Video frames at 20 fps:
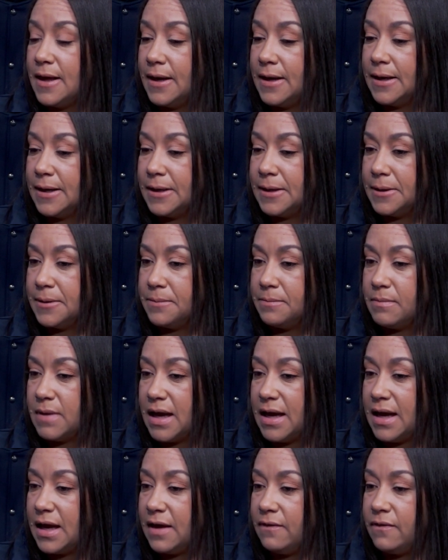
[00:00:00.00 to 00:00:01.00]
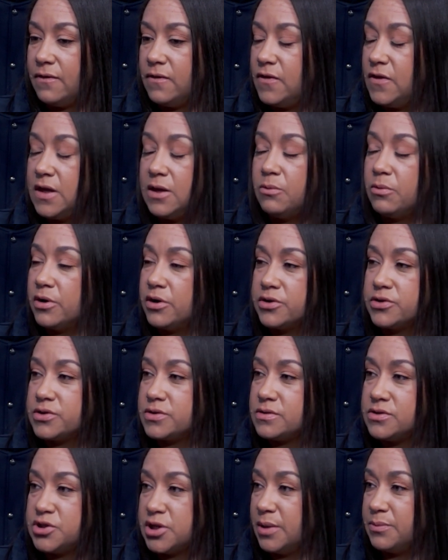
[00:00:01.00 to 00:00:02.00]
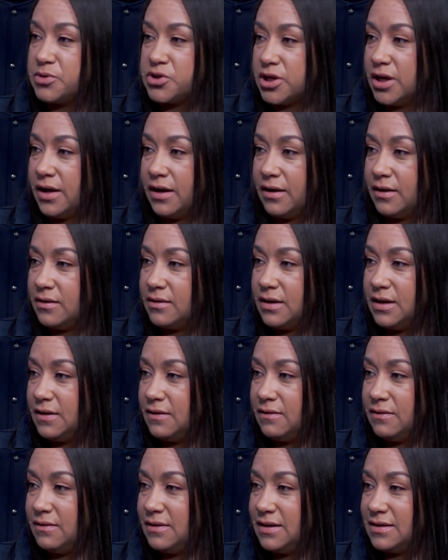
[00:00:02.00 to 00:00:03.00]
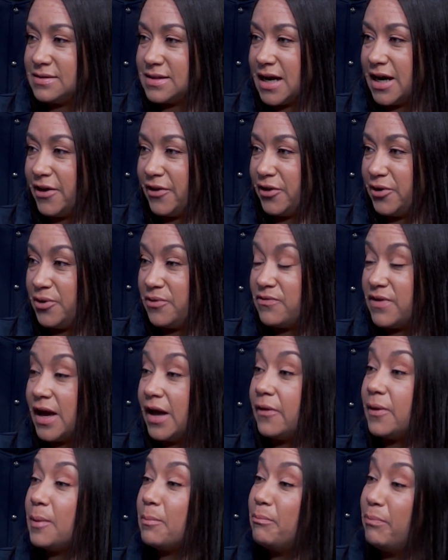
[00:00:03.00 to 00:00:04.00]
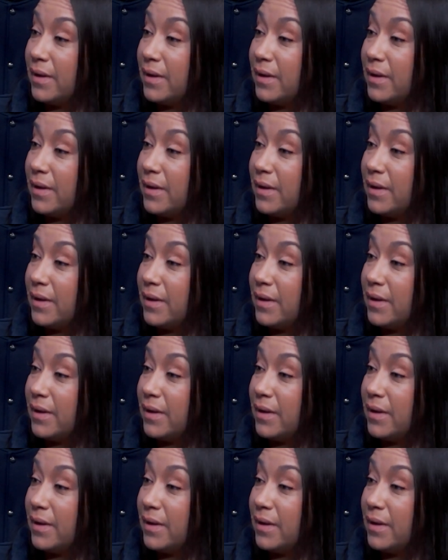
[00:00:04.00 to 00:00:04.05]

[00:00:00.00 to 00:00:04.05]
I had the worst jump shot in the entire Antelope Valley,